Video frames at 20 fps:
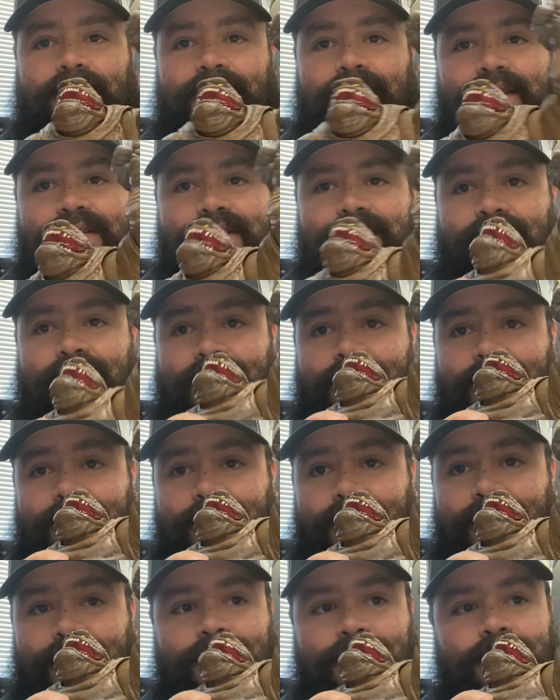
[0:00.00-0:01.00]
He's got,
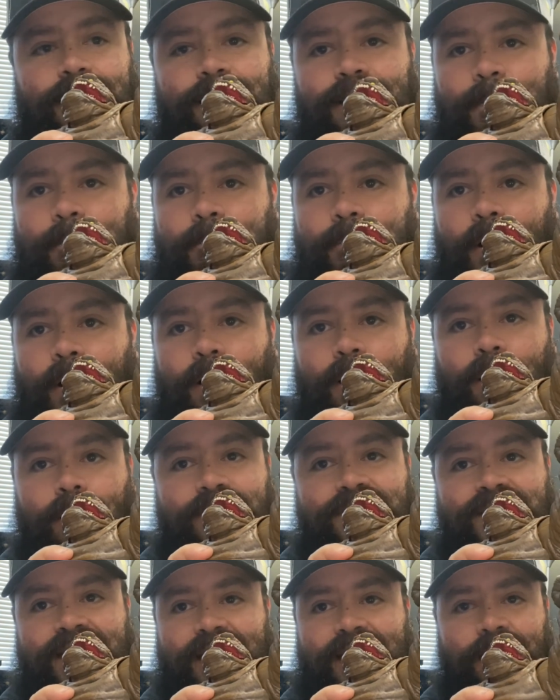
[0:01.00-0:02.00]
like, the
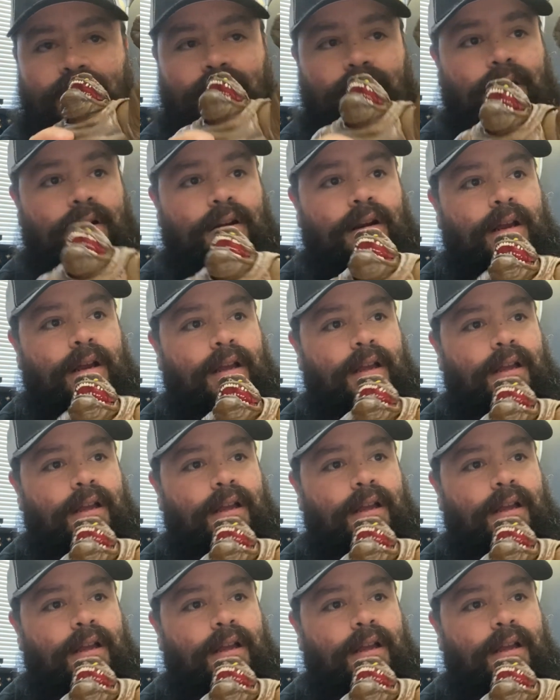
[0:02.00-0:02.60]
balls here.